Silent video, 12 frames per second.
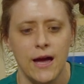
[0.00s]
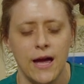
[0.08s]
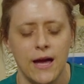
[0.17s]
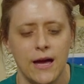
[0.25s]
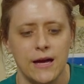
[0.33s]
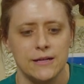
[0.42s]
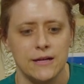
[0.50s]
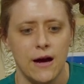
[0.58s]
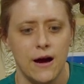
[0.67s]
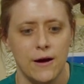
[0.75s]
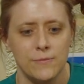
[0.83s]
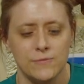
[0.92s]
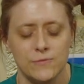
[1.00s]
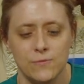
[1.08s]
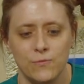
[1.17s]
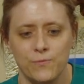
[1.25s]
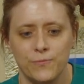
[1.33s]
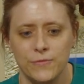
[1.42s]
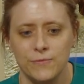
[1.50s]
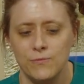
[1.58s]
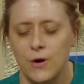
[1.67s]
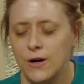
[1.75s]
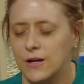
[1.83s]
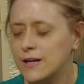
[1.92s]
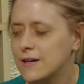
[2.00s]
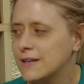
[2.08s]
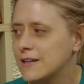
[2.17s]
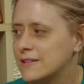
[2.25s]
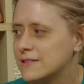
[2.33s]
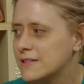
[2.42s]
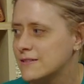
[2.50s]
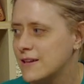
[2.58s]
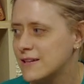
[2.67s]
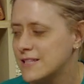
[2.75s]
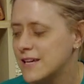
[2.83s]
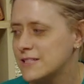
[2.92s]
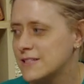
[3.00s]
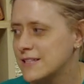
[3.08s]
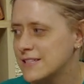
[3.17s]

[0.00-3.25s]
And Margaret can attest to